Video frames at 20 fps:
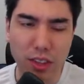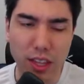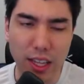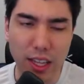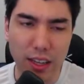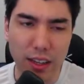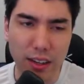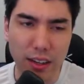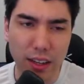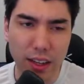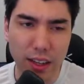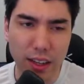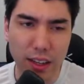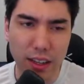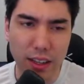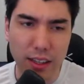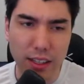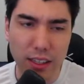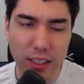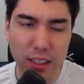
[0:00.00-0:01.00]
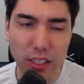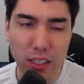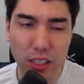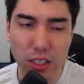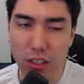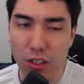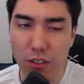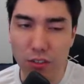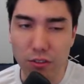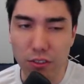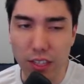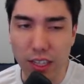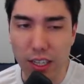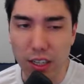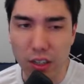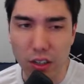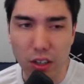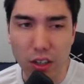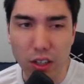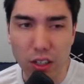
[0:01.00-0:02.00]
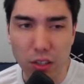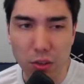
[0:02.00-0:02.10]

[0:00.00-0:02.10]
that, and he didn't go for that at all.